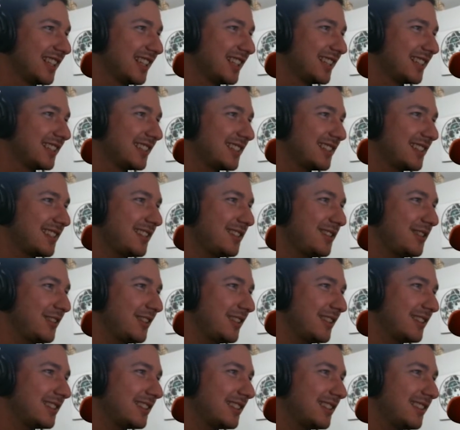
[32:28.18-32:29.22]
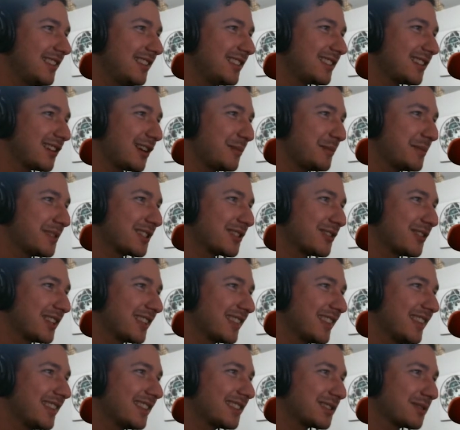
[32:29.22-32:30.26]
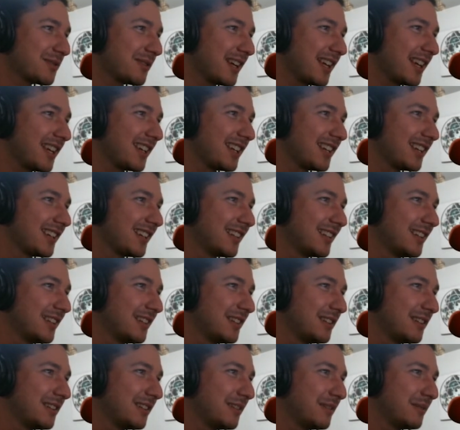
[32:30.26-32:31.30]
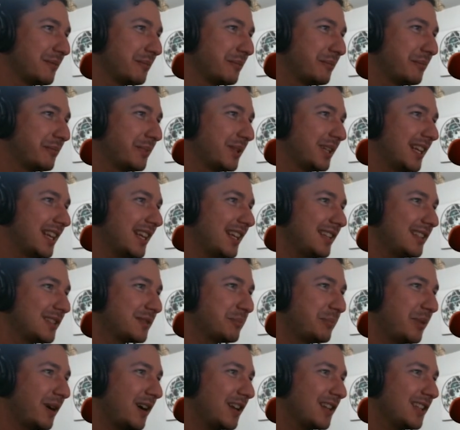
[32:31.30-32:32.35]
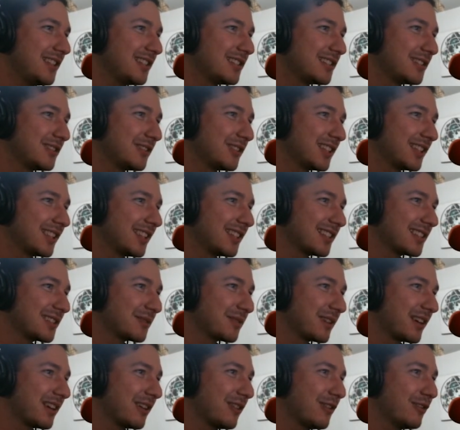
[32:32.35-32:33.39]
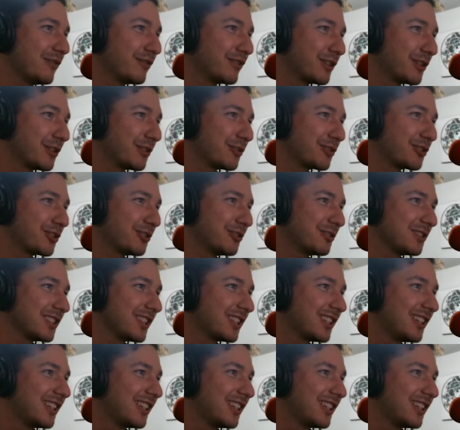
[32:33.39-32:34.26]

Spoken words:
see, this arm is going this way, but his body is going this way over her shoulder.